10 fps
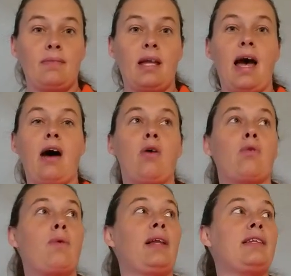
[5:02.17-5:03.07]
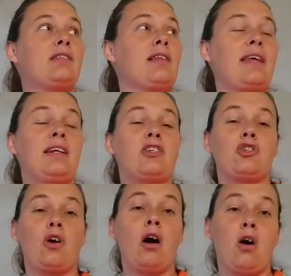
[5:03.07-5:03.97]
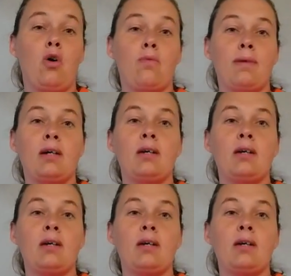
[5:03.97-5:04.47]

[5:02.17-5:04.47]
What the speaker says: How well insulated is your home?